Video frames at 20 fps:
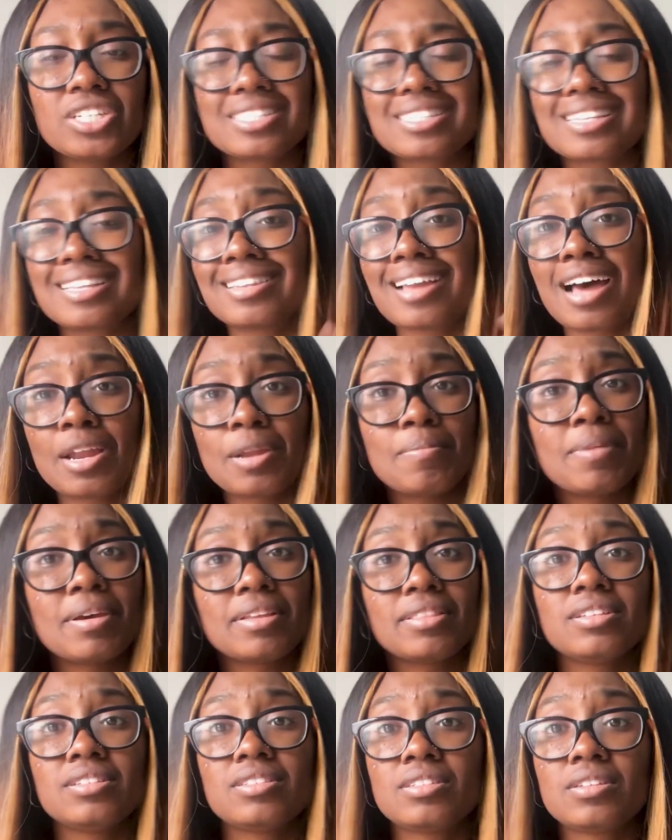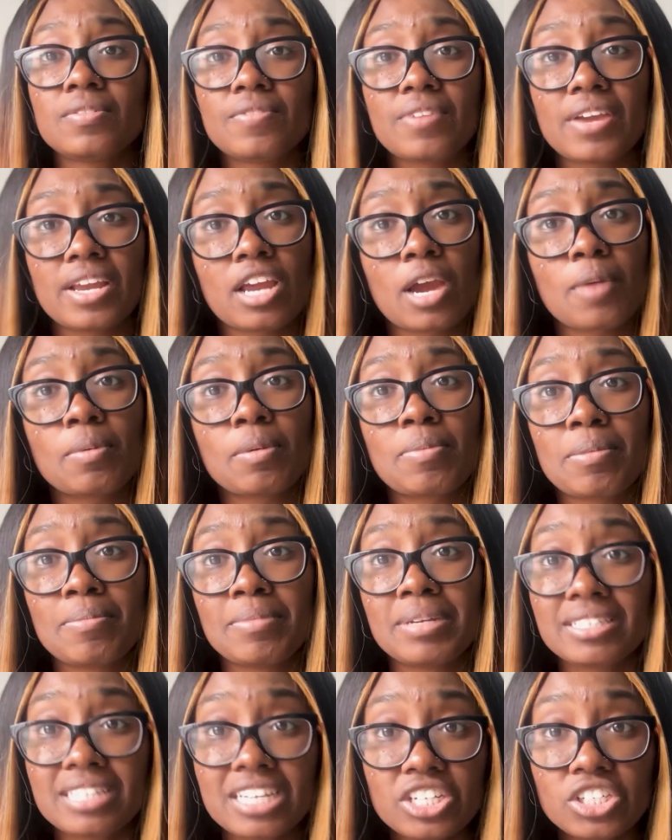There's a lot of methods to fade
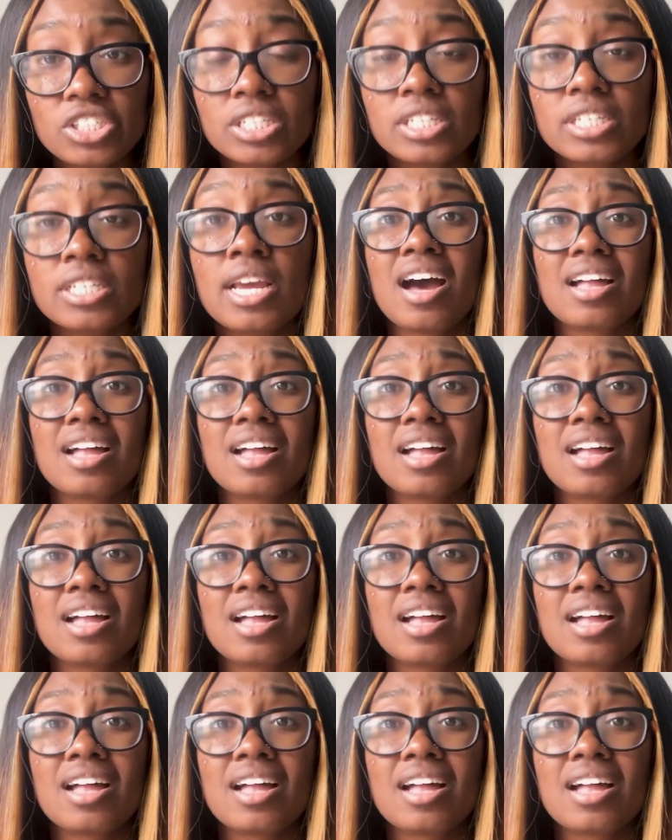hyperpigmentation.